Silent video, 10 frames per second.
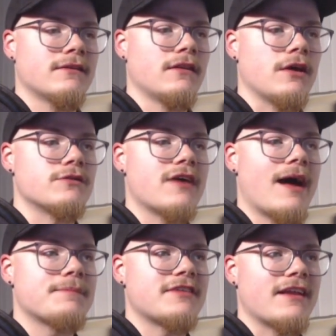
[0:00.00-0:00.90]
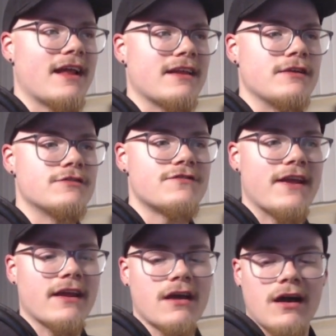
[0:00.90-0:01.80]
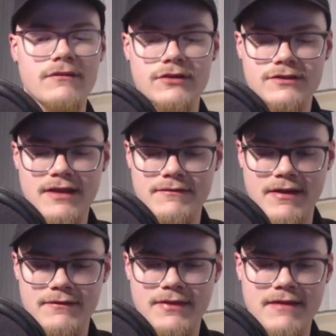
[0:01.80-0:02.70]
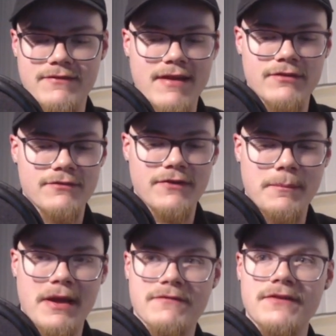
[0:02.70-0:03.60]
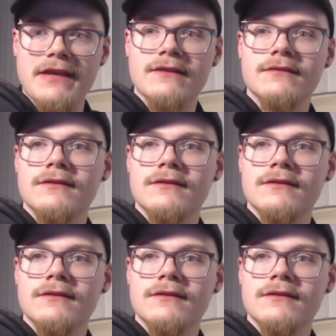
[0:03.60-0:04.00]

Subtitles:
low tops, and not a huge fan of Converse. They've never fit my feet.